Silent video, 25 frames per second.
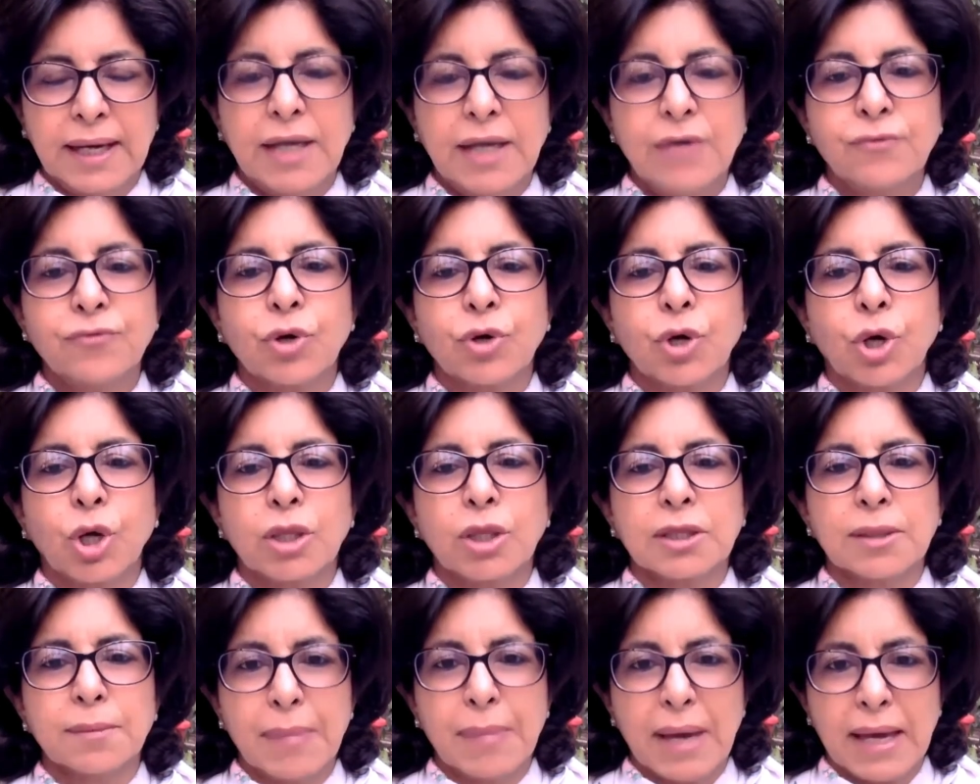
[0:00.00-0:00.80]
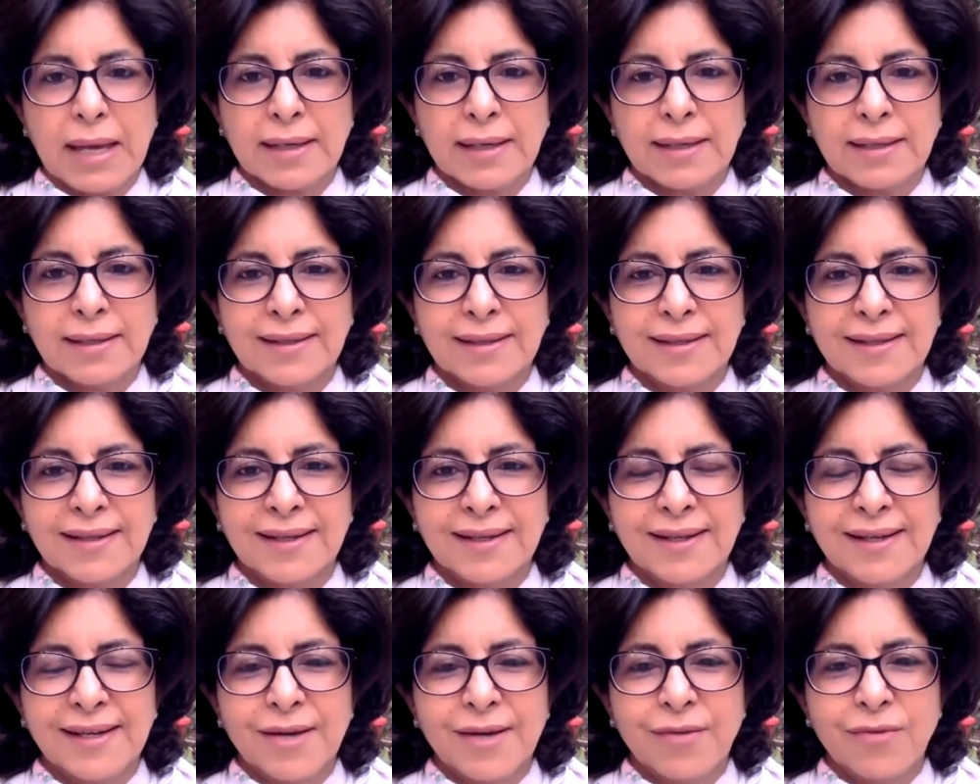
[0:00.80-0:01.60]
And for all the men,
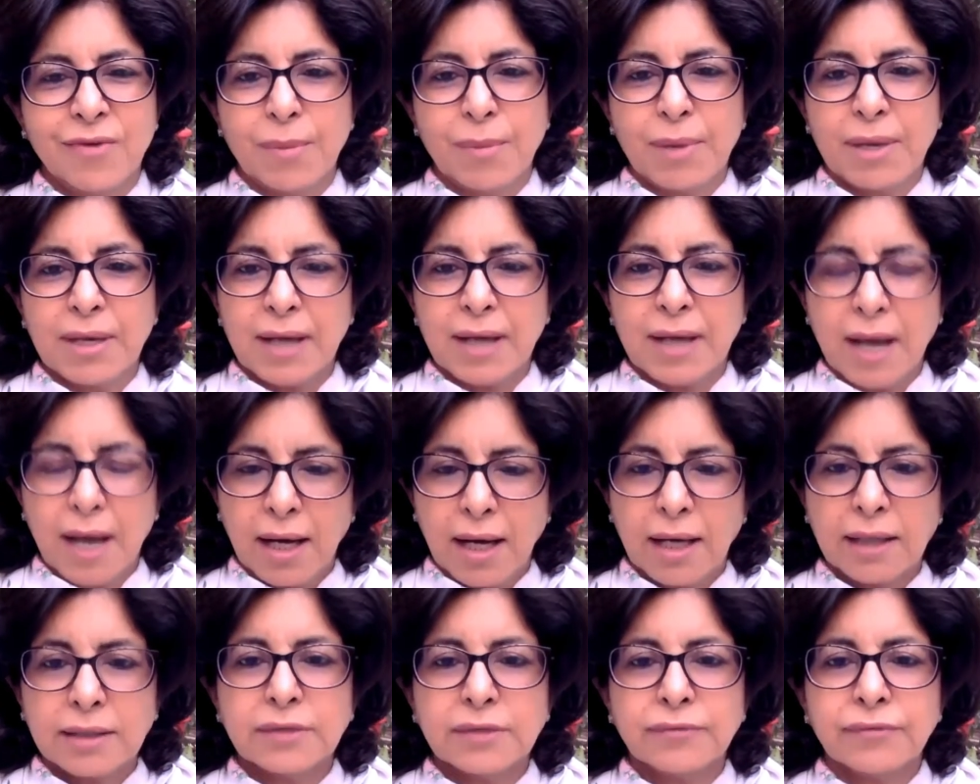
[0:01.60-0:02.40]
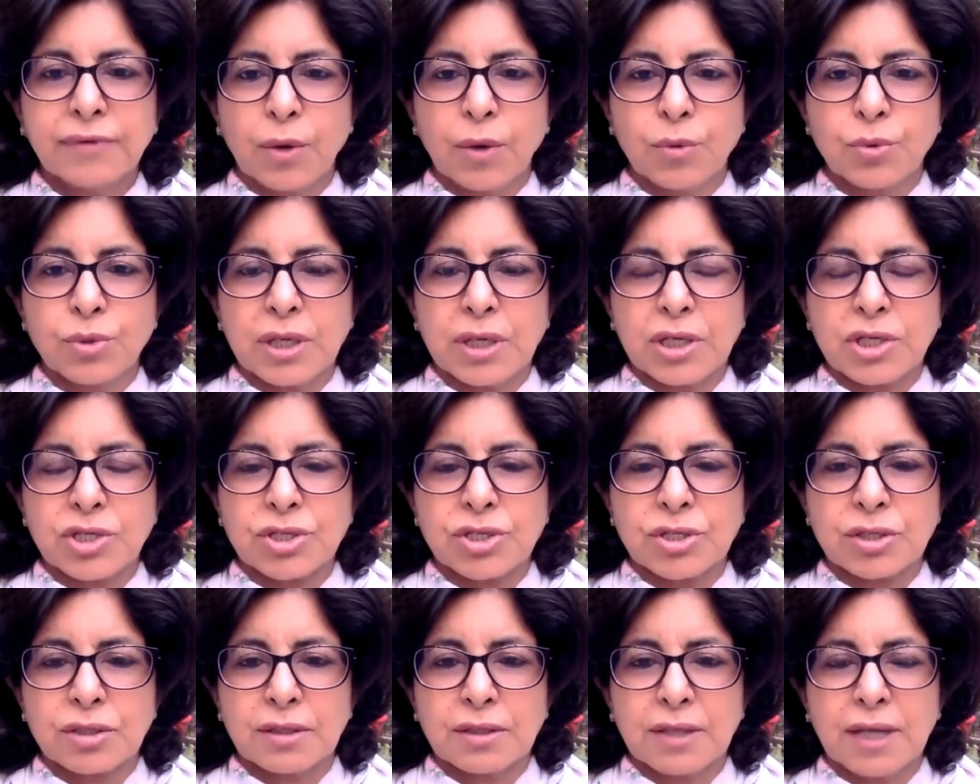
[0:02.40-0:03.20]
women are the
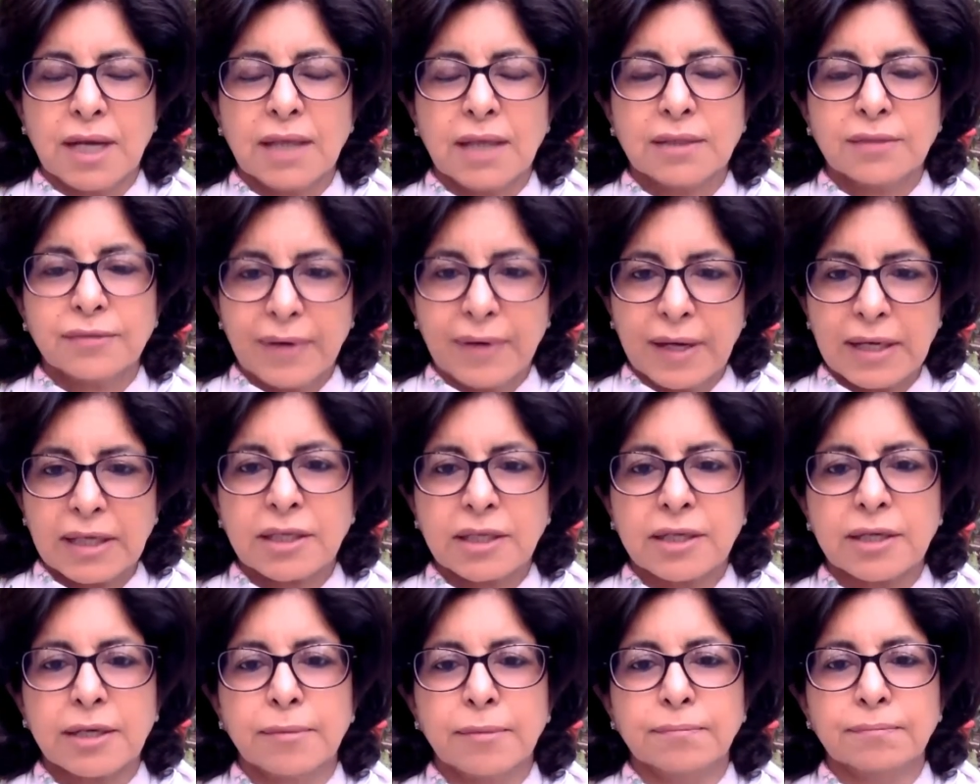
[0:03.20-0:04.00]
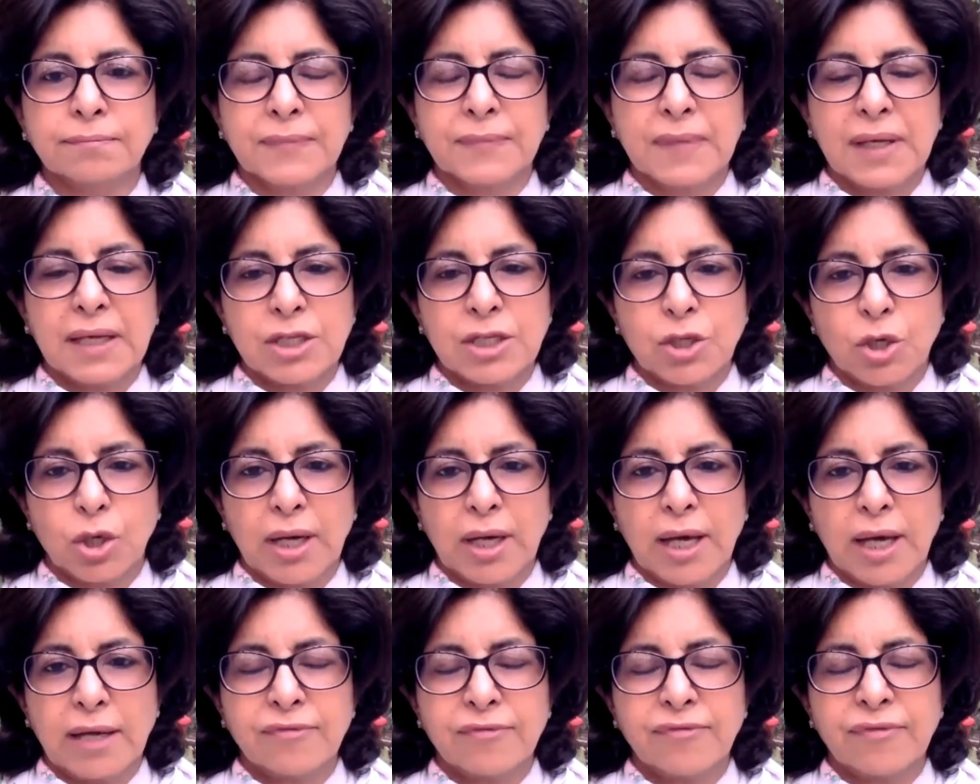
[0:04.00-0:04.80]
foundation, are the fulcrum in your
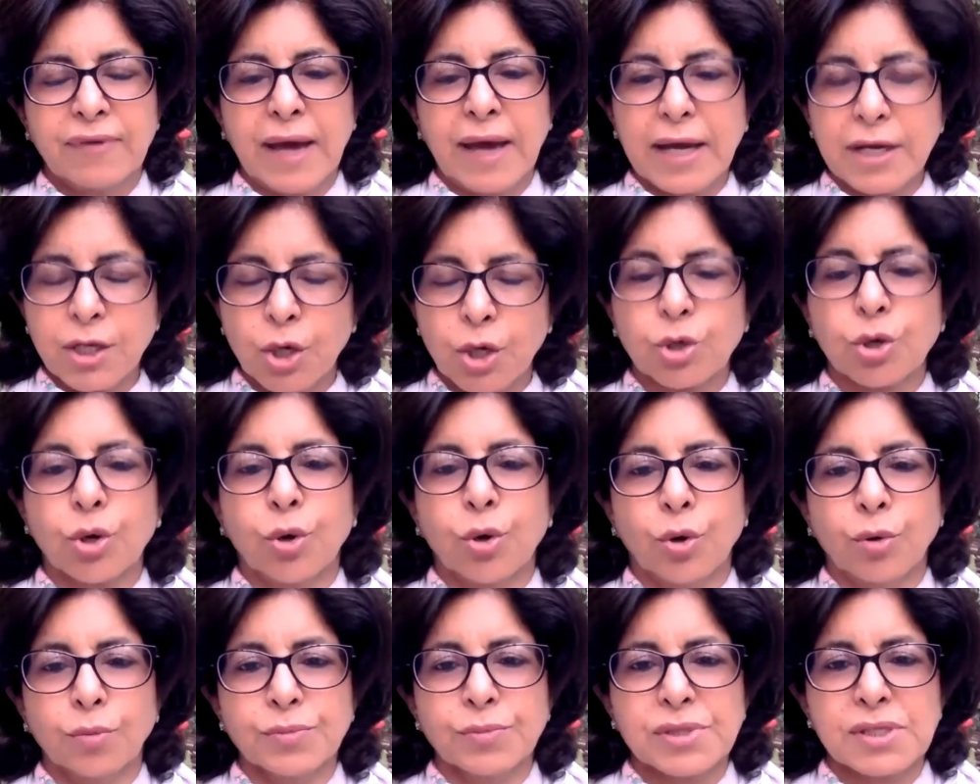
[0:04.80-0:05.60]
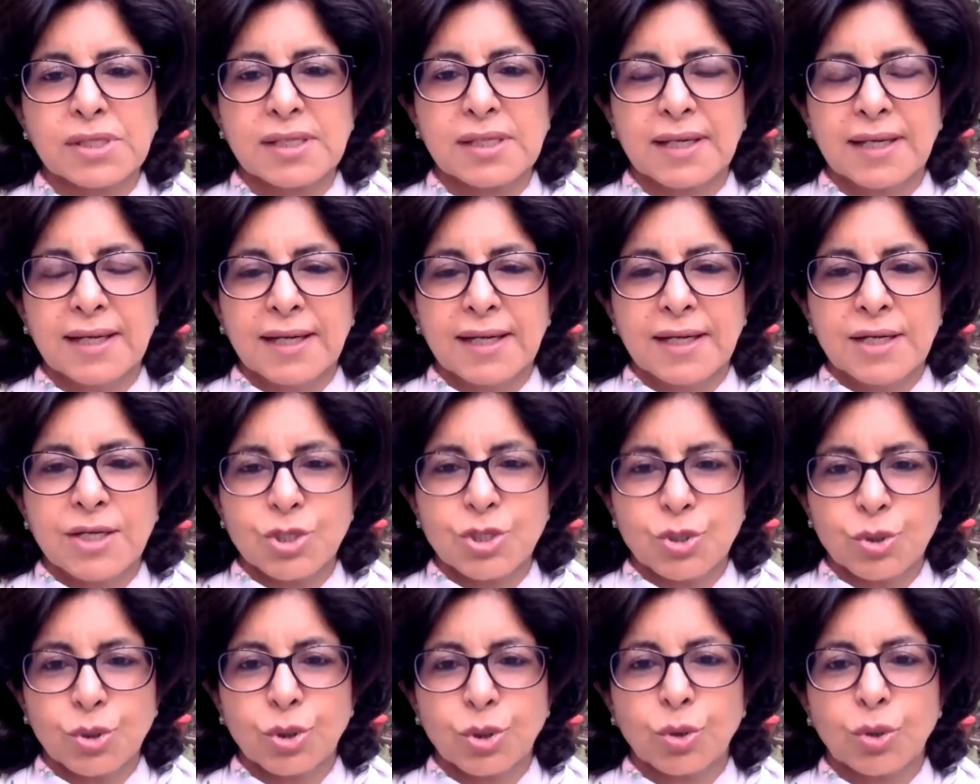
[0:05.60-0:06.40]
life and your homes.
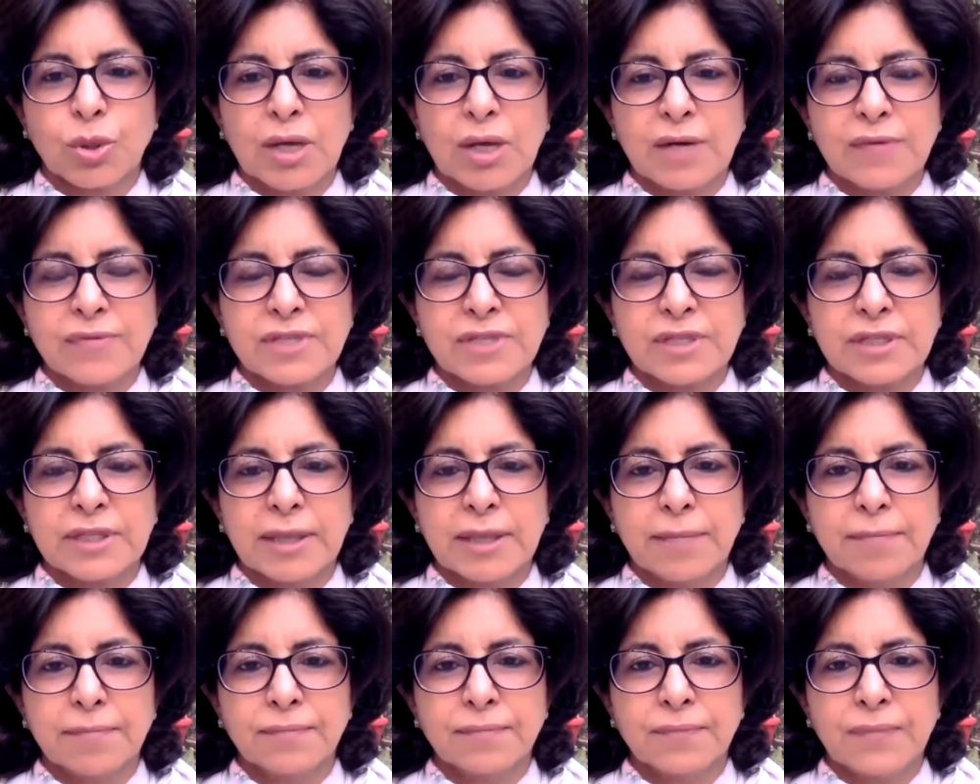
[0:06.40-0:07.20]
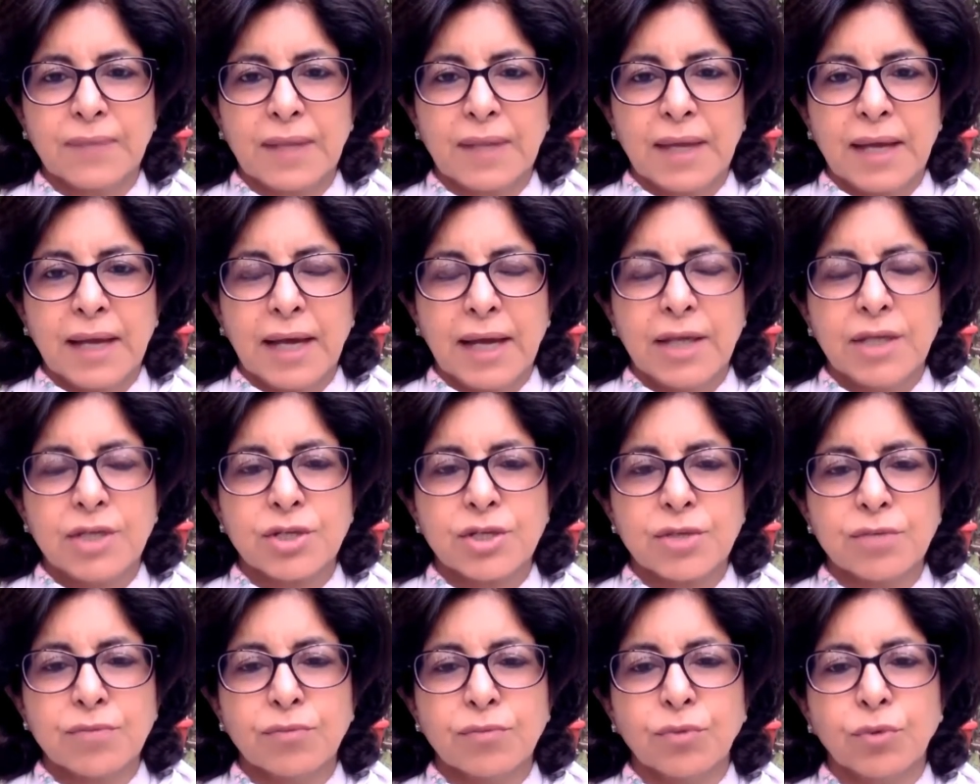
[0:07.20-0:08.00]
Do look after them and
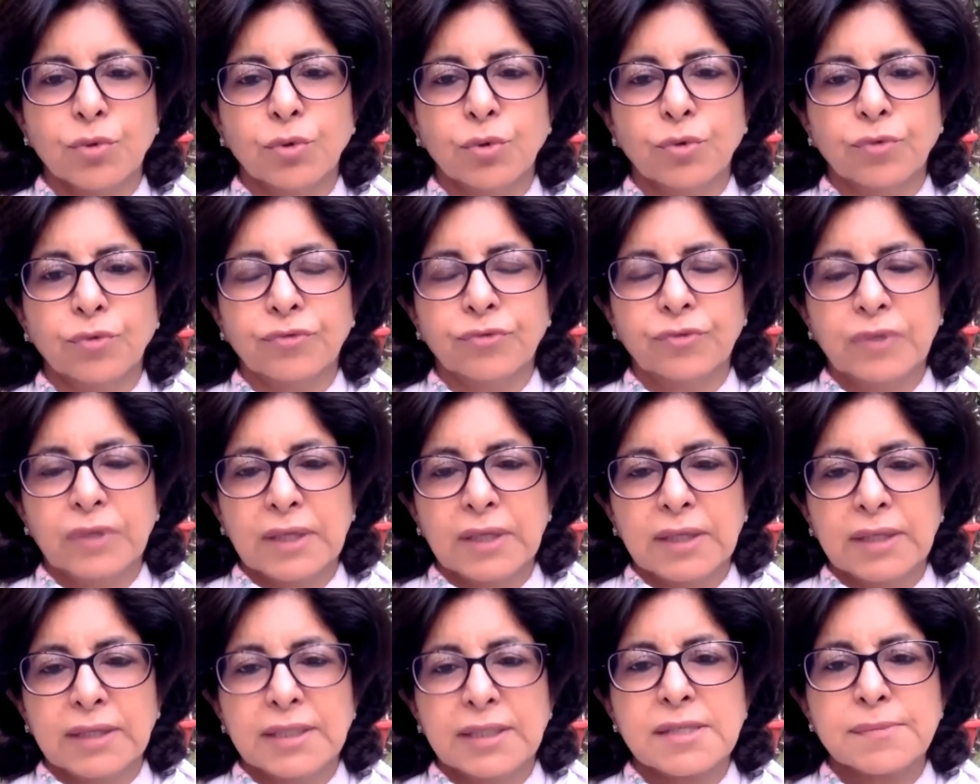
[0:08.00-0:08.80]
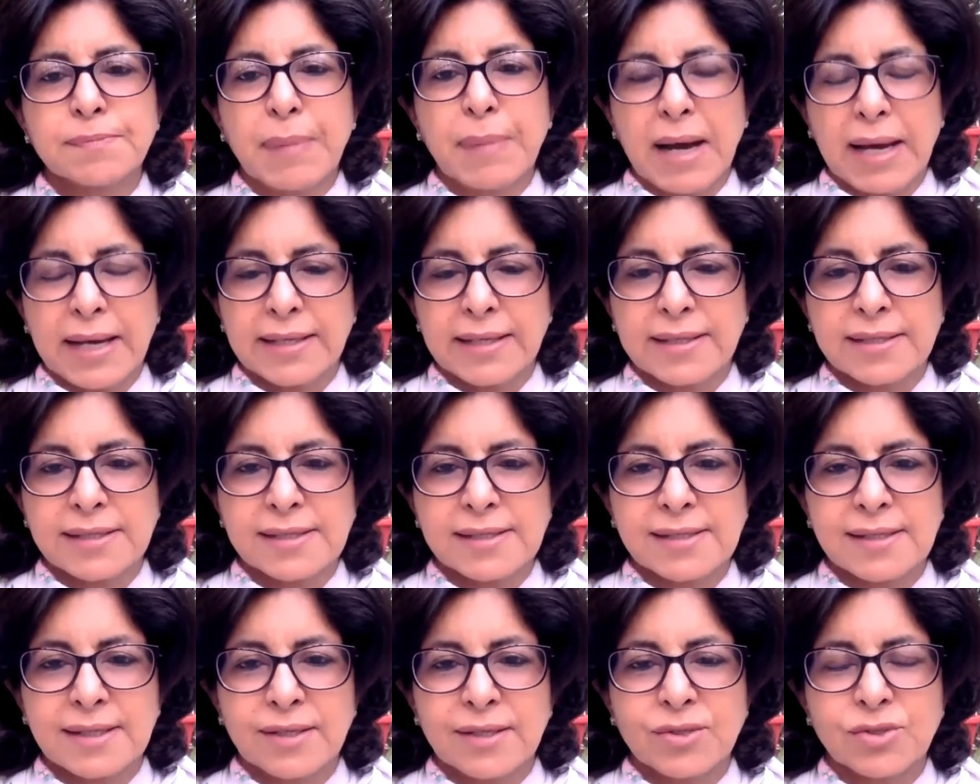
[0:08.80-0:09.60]
remove this
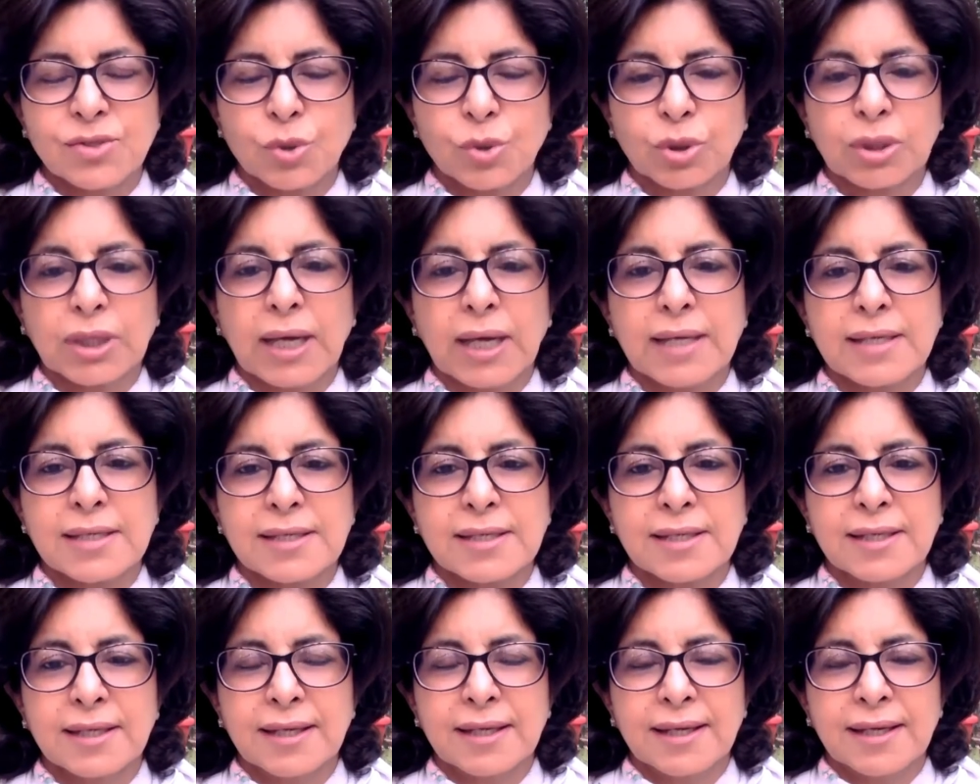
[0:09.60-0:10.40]
bias so that